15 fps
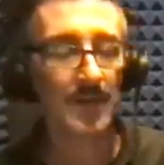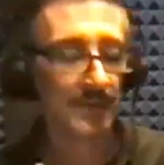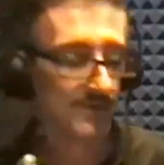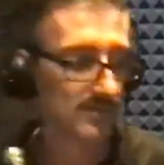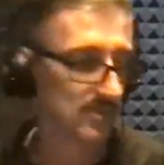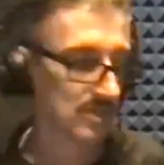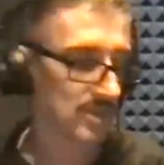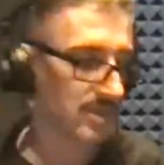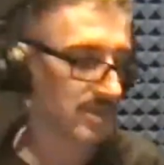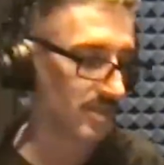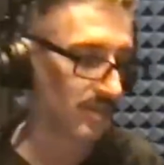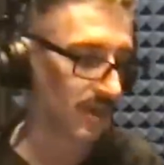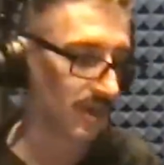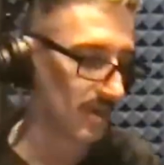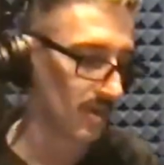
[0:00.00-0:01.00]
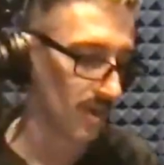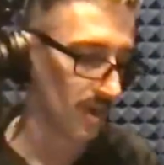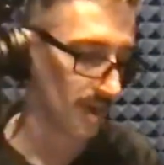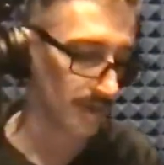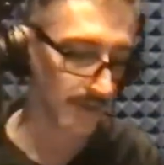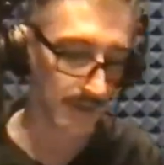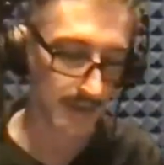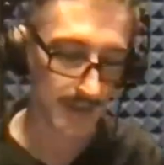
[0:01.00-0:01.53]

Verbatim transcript: It's such a great horn.